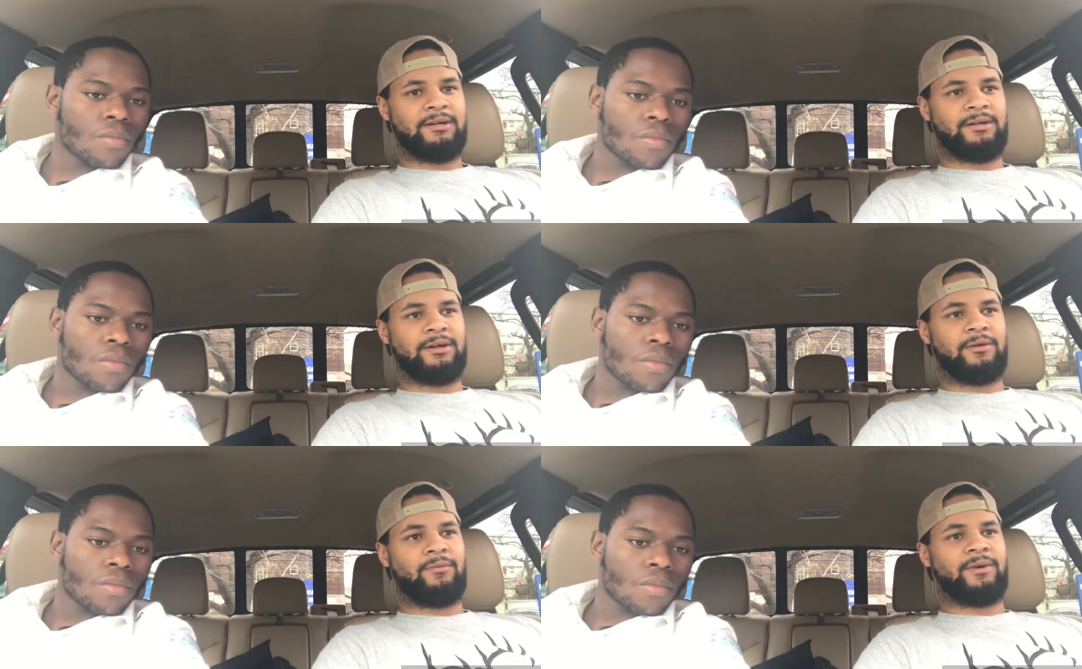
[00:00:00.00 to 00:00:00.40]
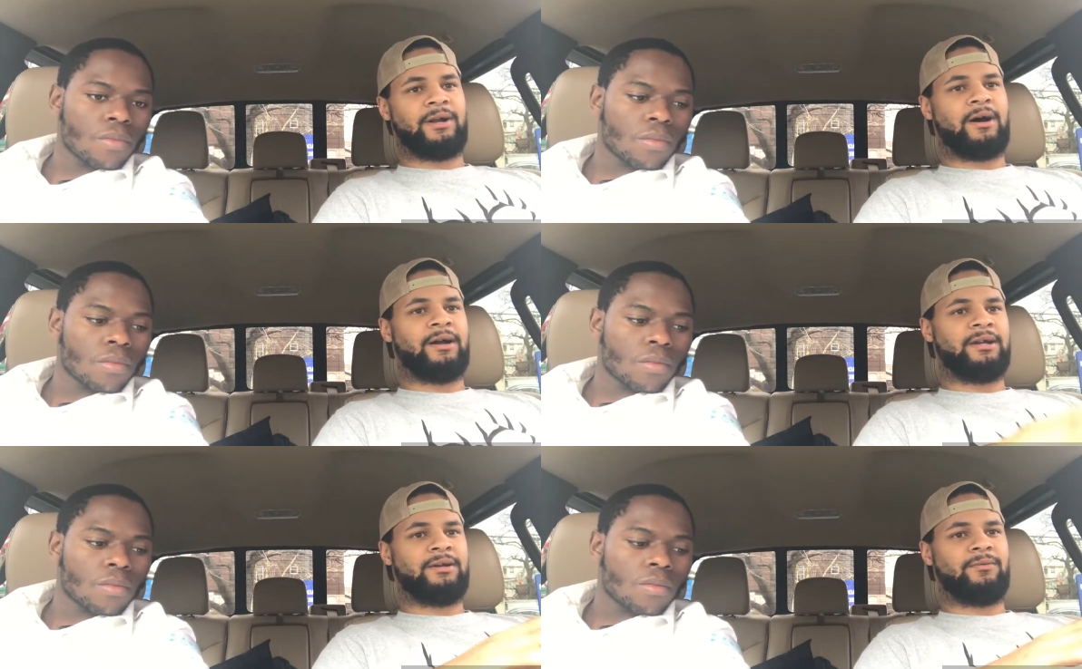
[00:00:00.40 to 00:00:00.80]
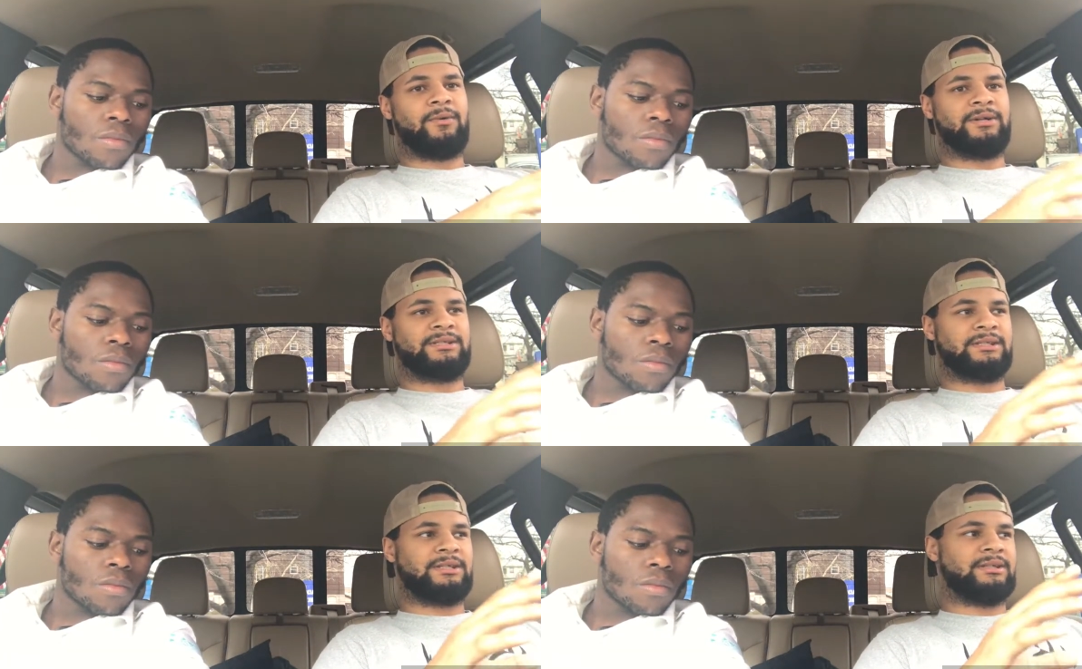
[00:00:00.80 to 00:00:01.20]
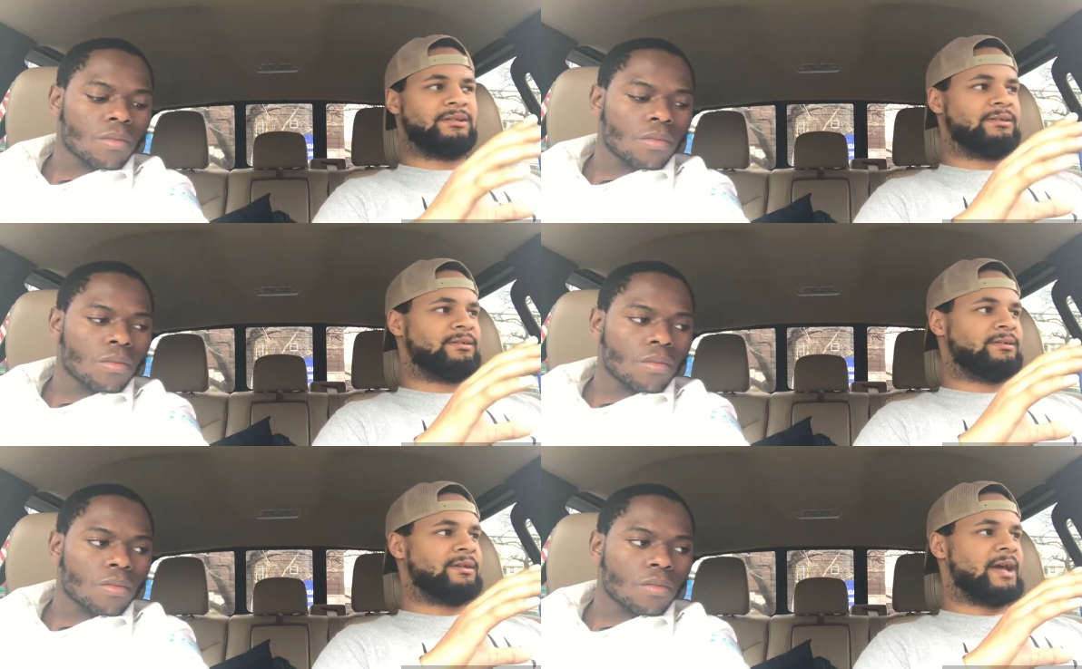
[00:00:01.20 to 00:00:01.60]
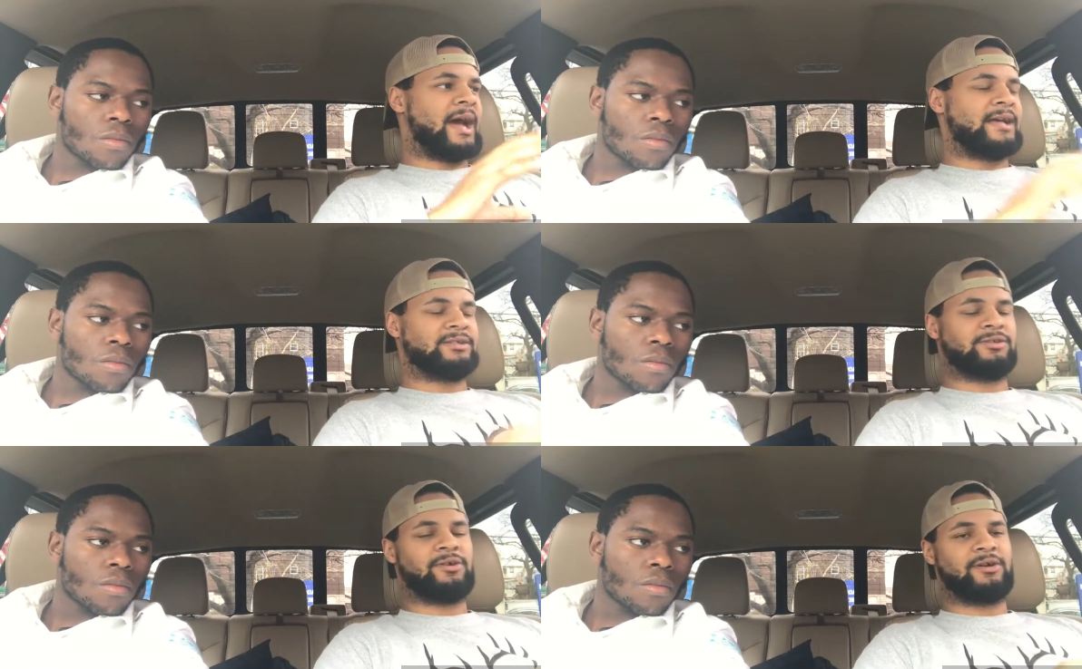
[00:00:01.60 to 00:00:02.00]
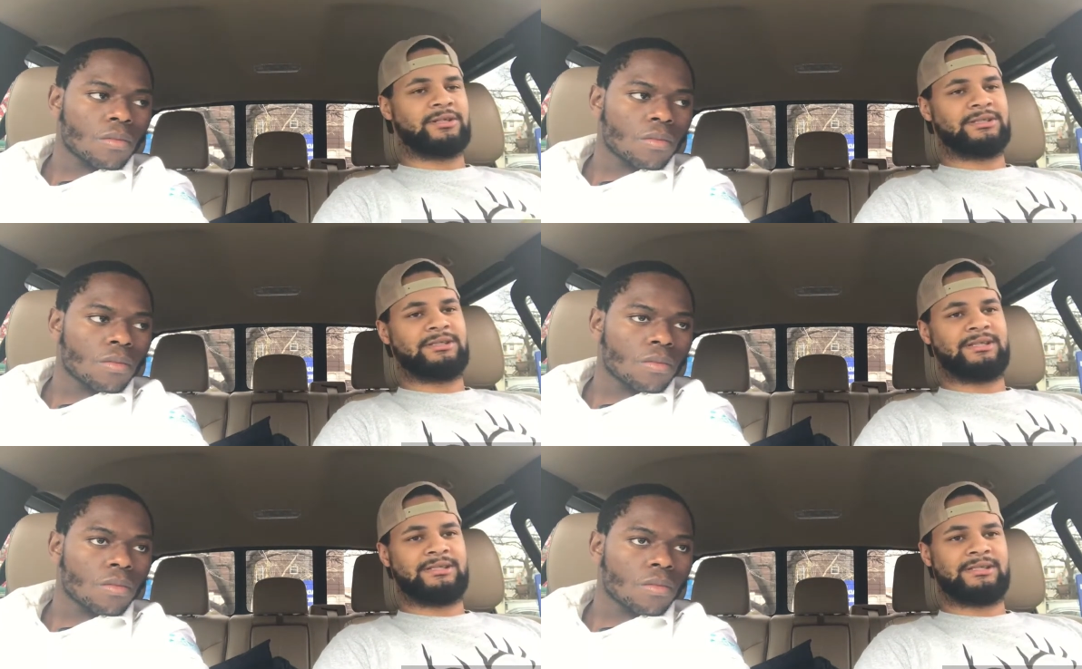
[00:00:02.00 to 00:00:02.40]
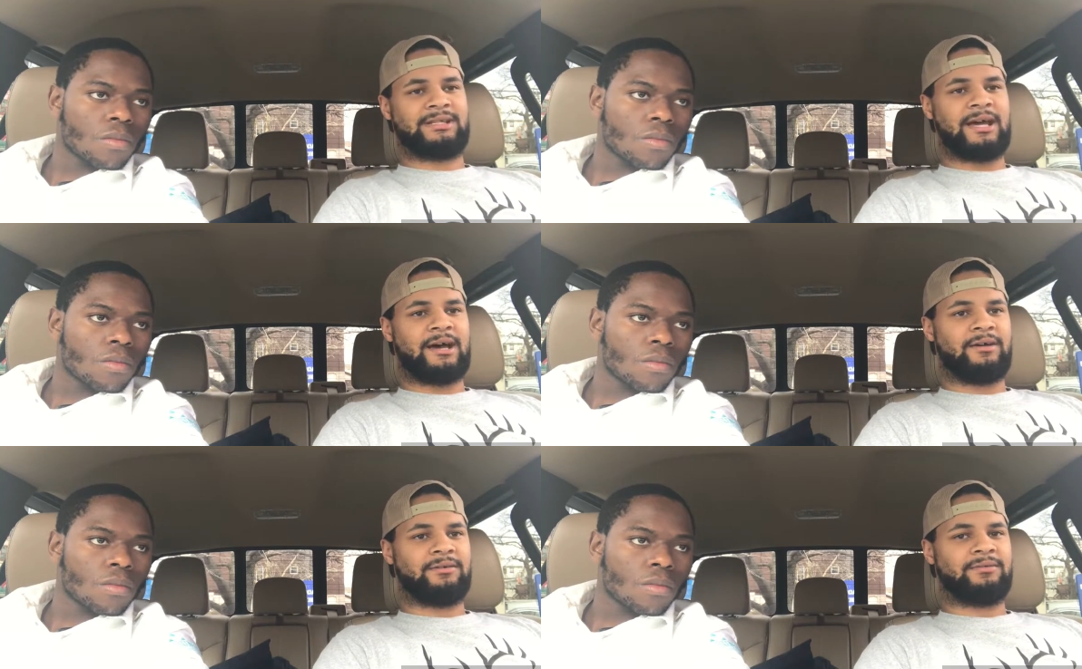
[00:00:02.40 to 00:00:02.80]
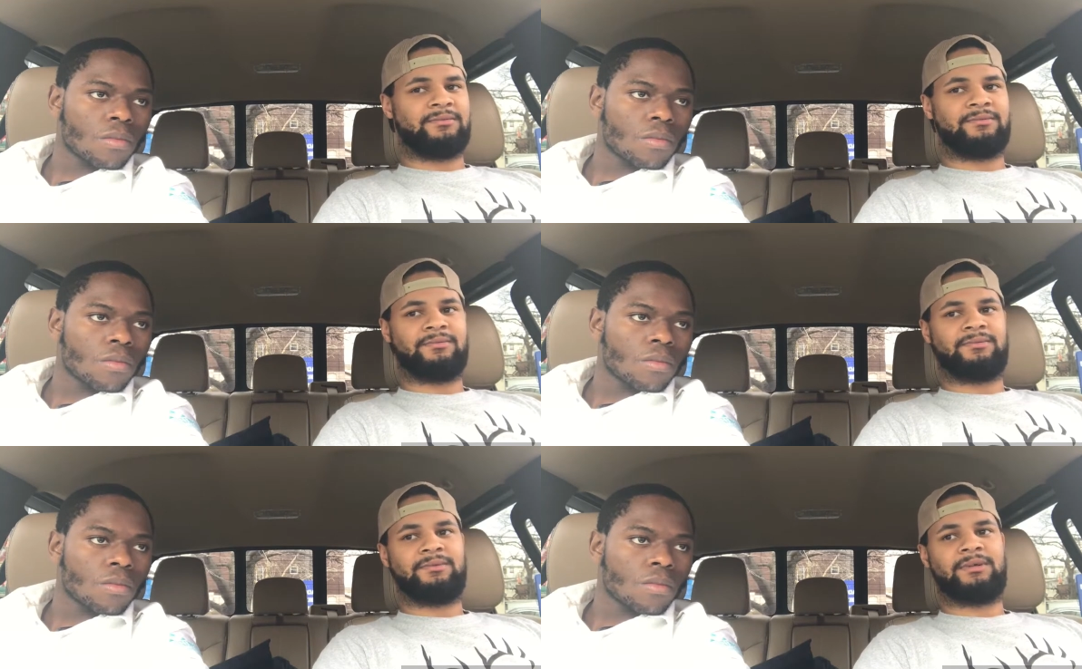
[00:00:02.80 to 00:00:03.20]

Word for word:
Speaker 1: You know, when hunting wasn't as long as it is now,